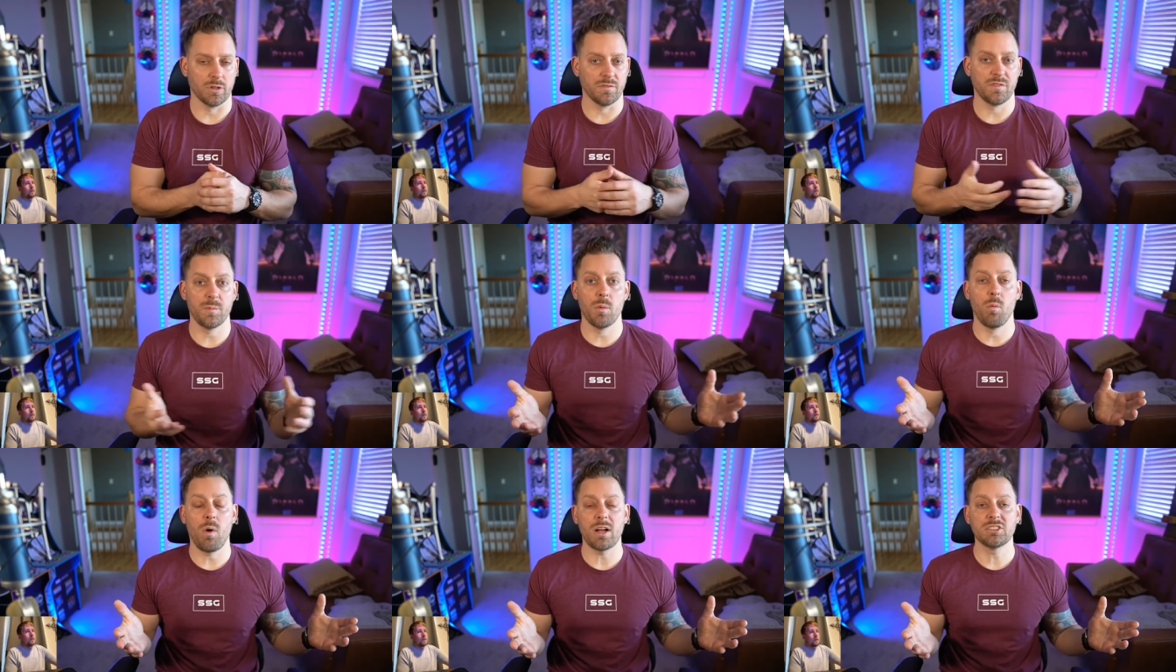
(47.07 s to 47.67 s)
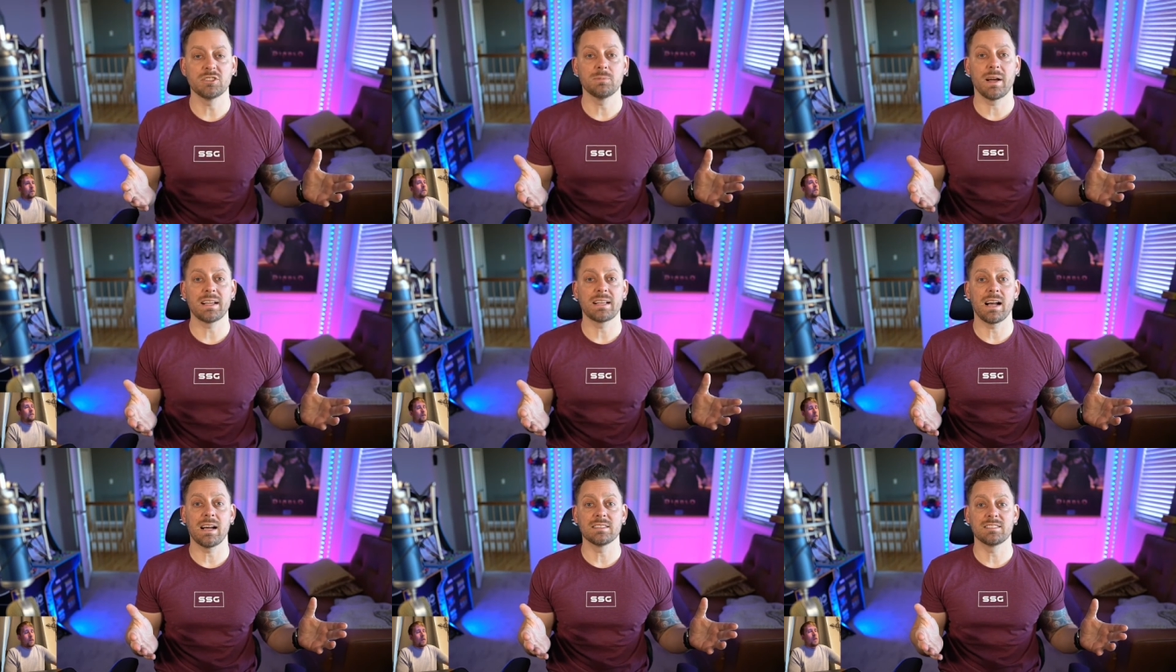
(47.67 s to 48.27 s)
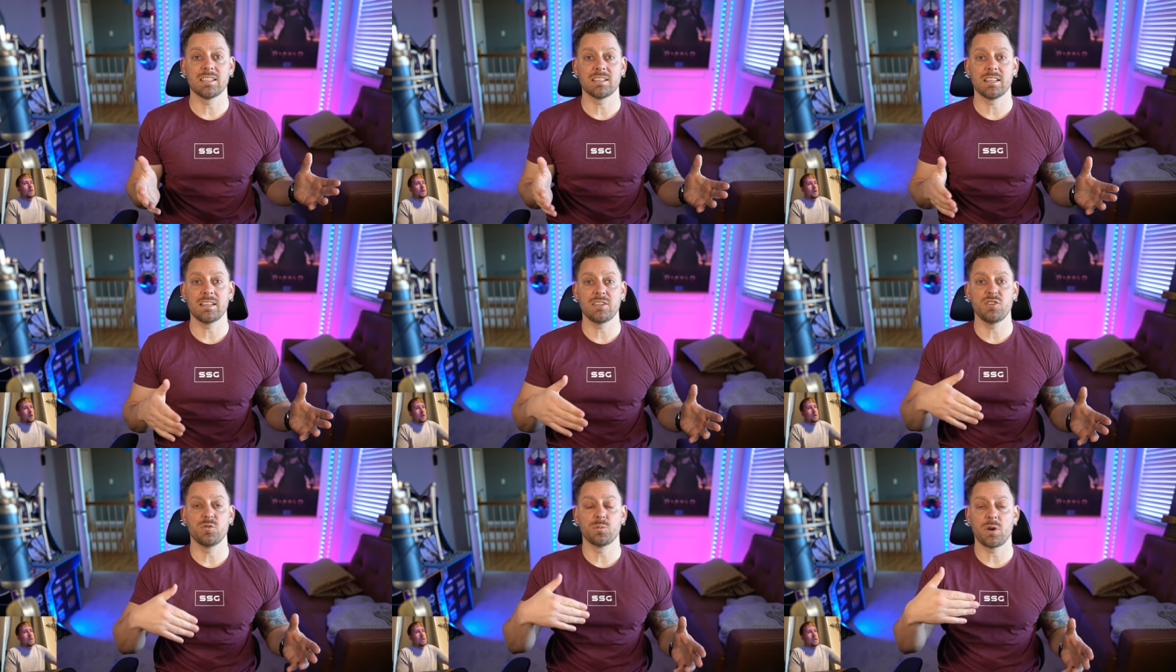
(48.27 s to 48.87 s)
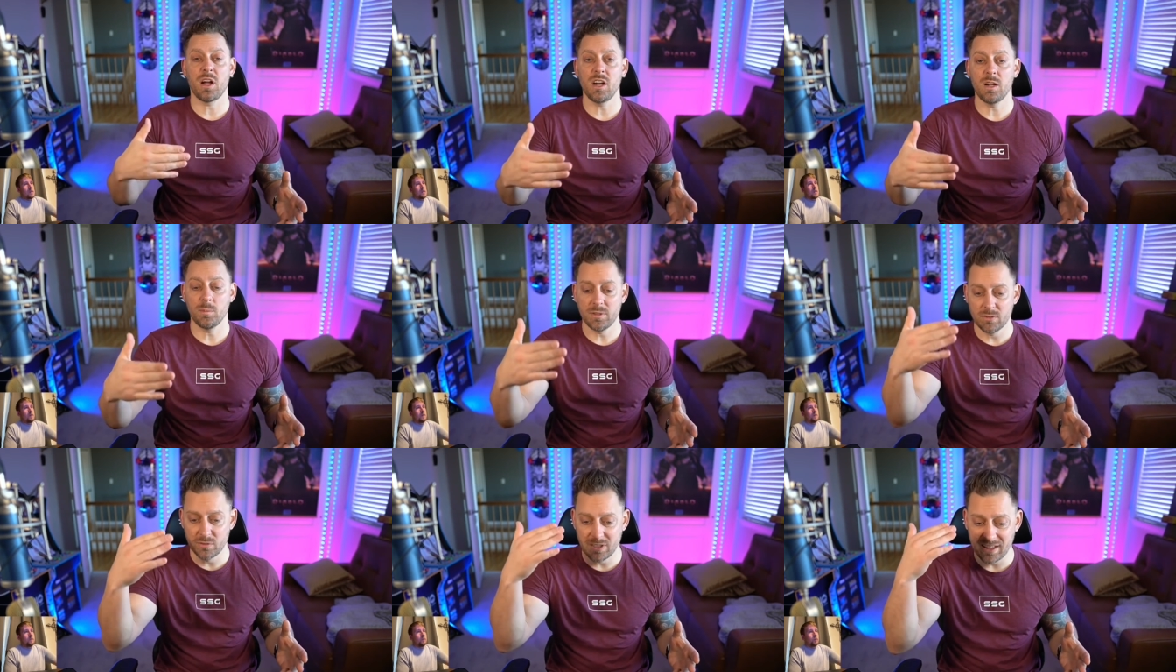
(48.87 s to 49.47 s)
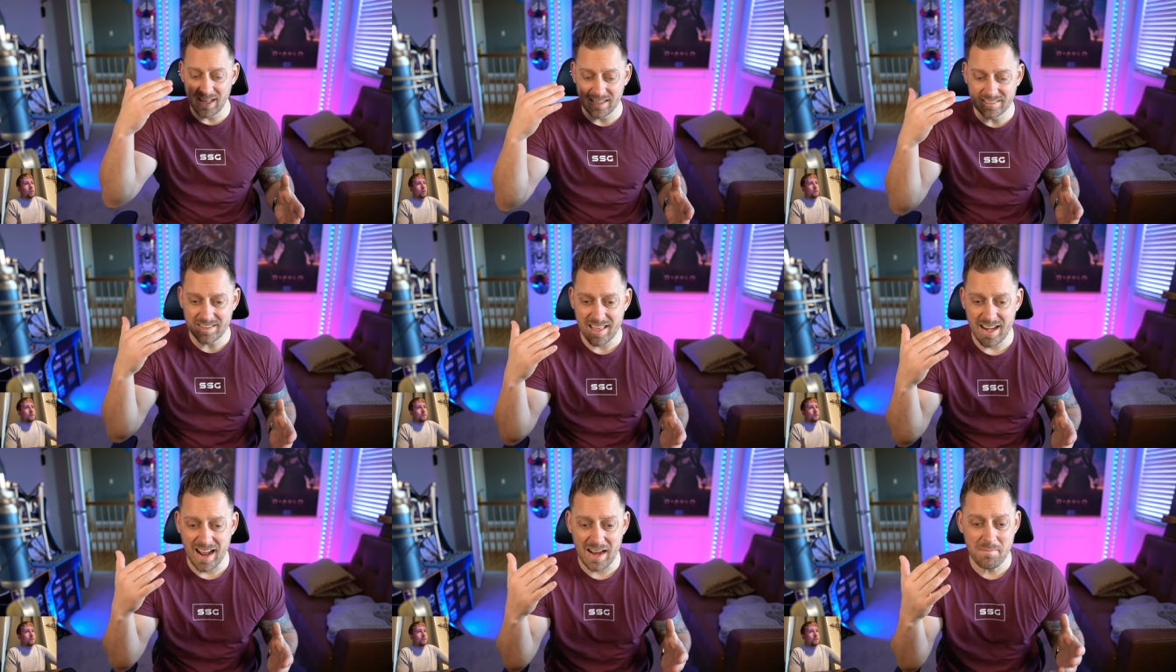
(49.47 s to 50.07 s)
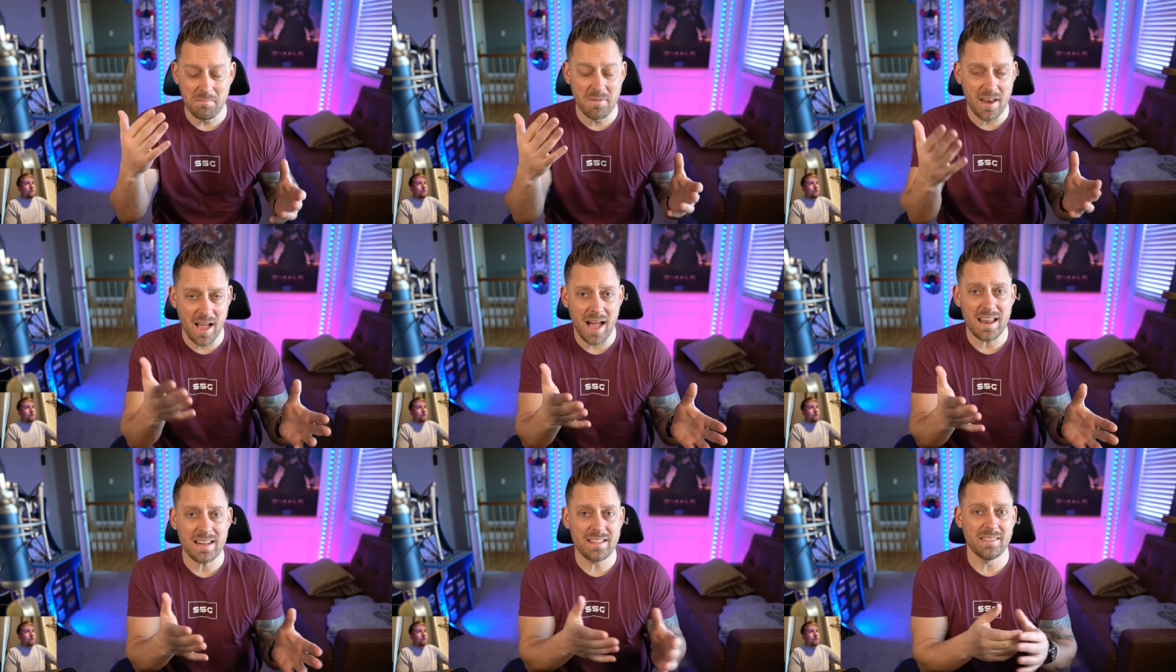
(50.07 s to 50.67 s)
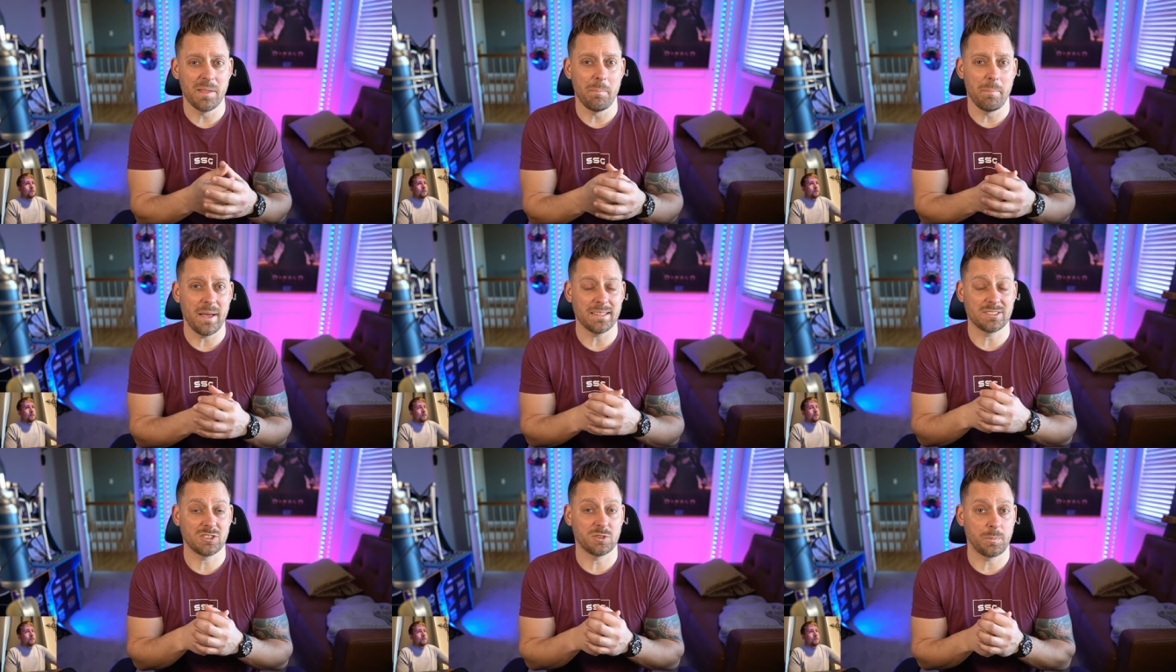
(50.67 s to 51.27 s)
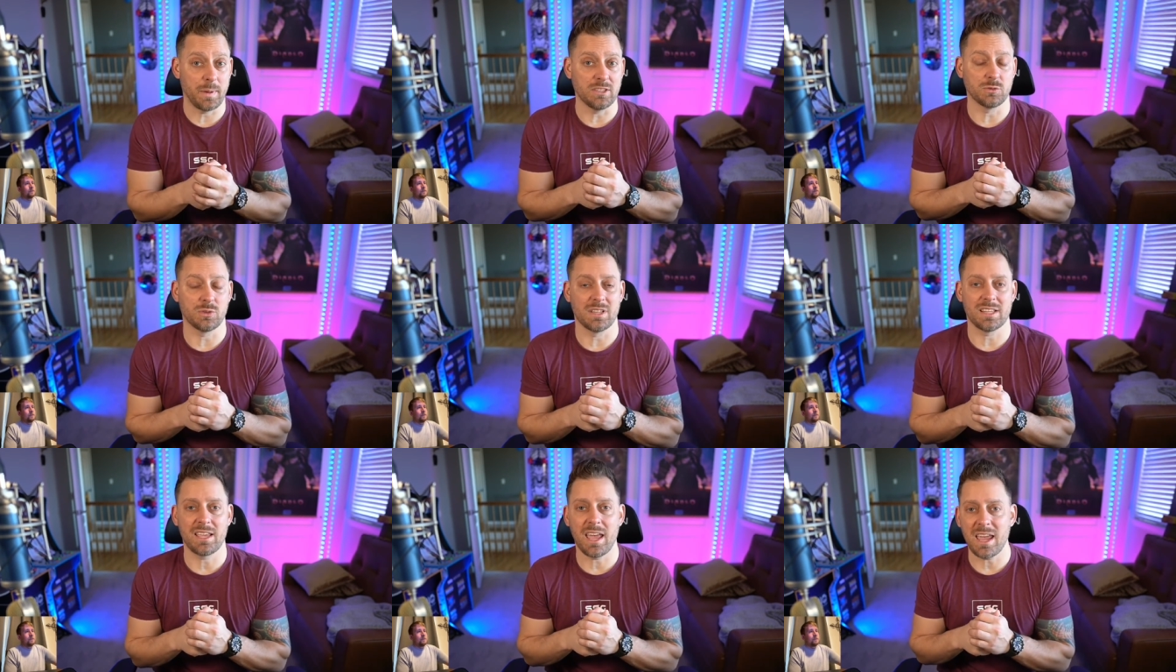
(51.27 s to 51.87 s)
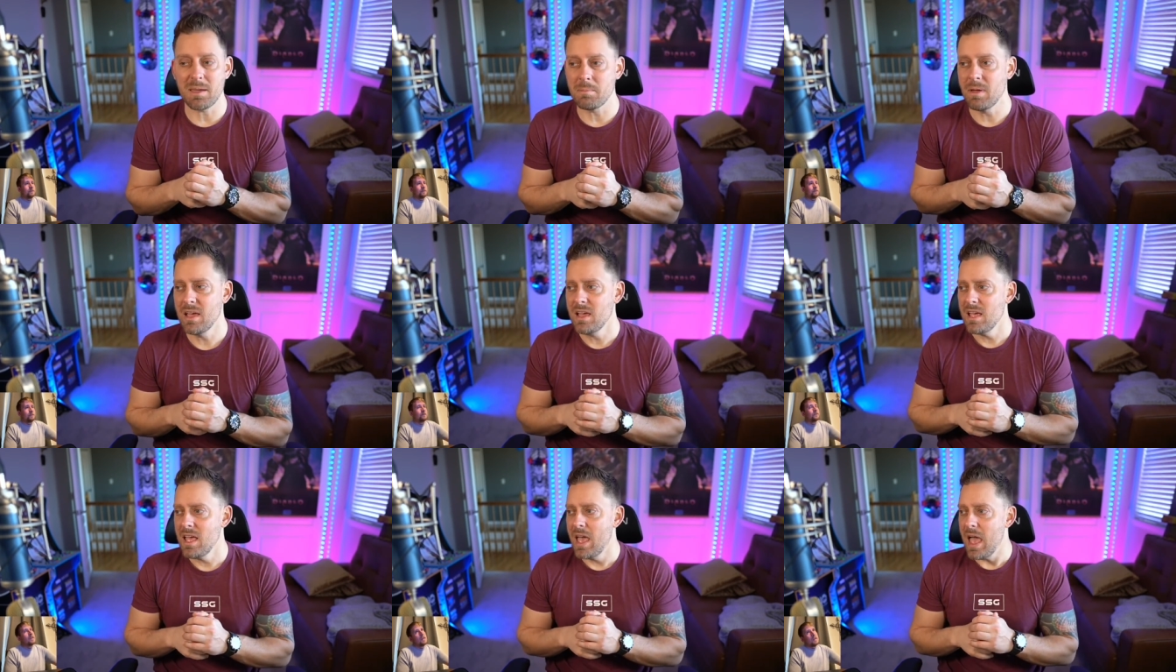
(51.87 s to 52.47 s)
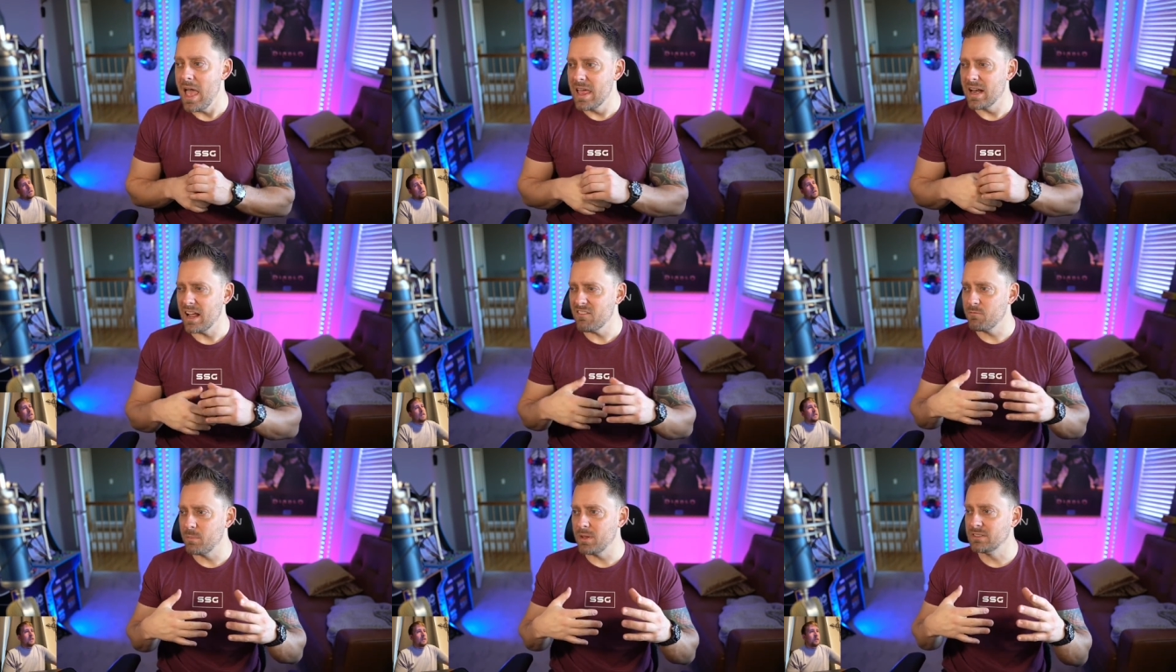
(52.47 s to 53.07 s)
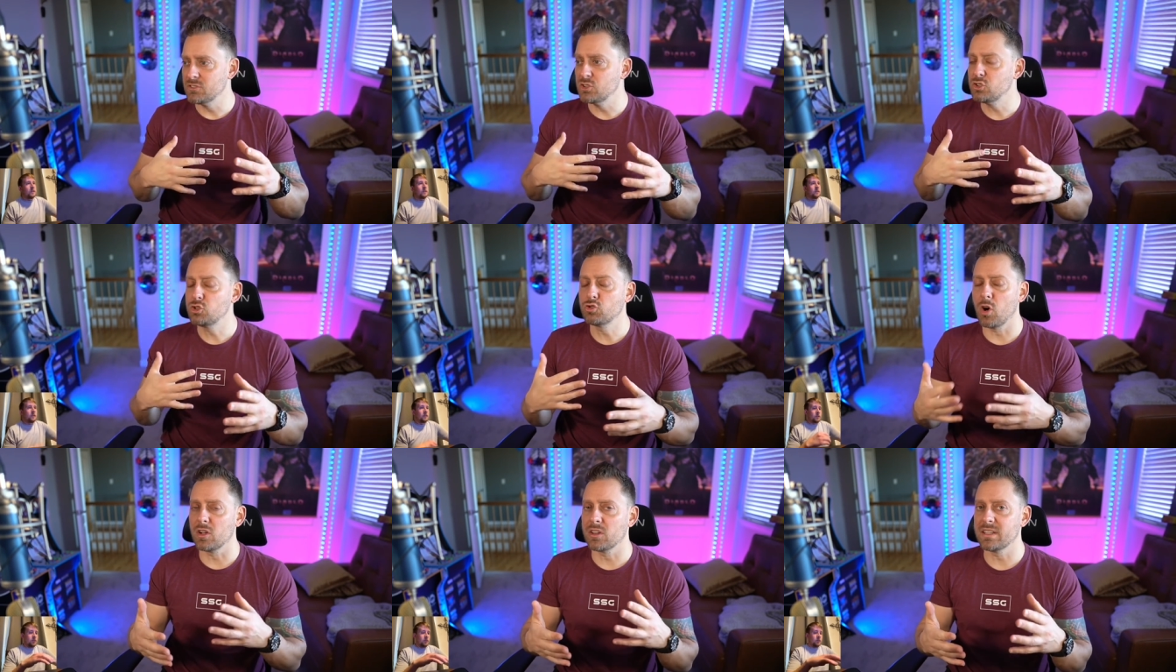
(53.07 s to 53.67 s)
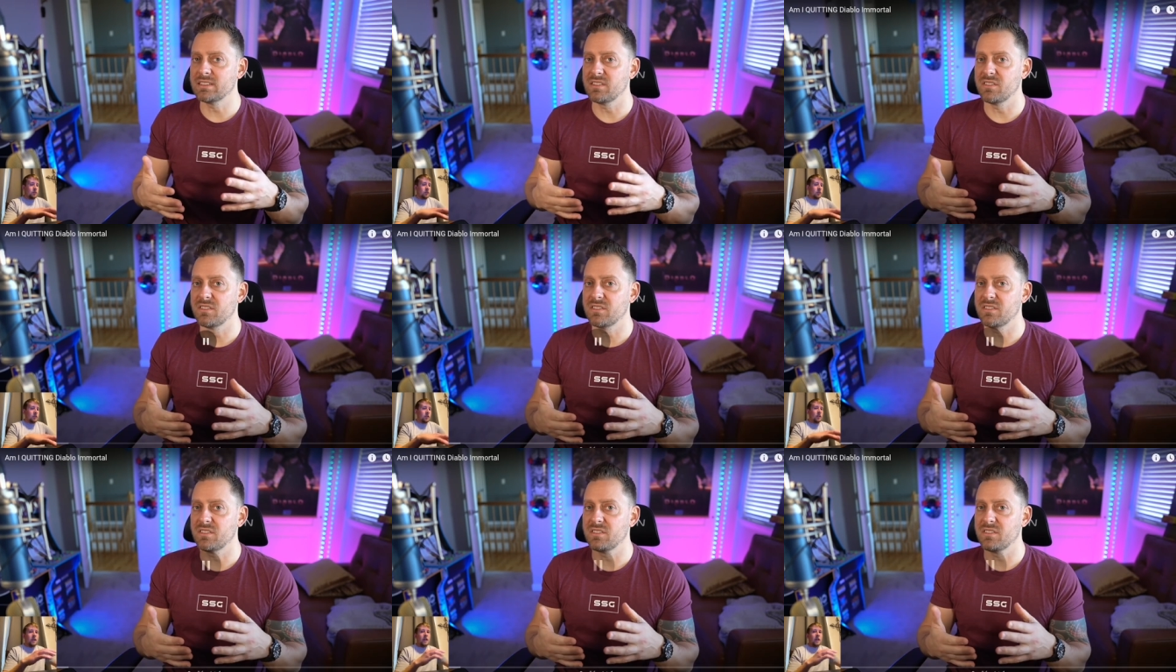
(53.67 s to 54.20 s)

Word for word: If you've been watching my content lately, you've probably realized that I'm not in the best space with the game, and I've been struggling to find